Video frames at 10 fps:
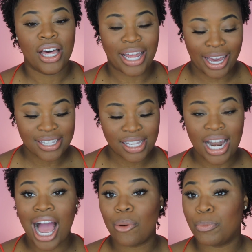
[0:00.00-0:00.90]
Like I said,
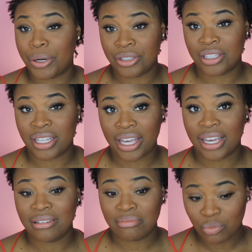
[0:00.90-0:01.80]
I would purchase this
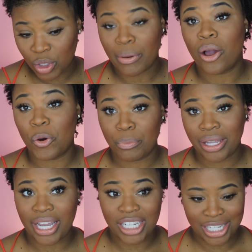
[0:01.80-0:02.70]
again with my own money
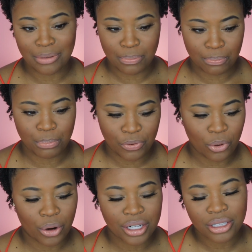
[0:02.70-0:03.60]
like I did
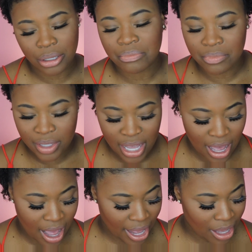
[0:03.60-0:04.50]
before. So yeah,
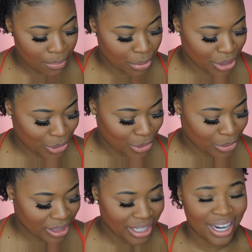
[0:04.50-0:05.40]
I am pretty cool
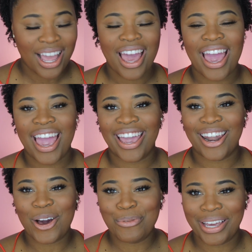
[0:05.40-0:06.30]
with it. And
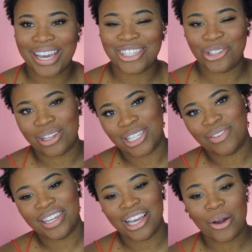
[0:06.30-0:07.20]
I hope you guys enjoyed this
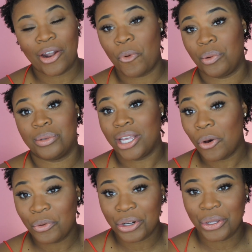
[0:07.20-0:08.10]
video. And I hope it was
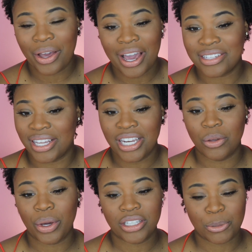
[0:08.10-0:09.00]
helpful to you guys in any
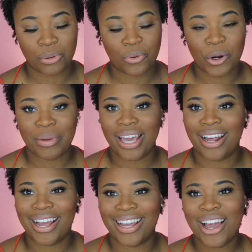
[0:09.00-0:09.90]
way, shape, or form. And
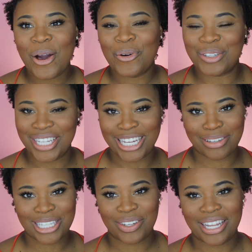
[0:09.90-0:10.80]
I will see you guys in
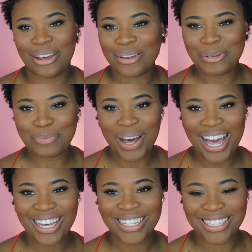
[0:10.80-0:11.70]
the next video. Bye.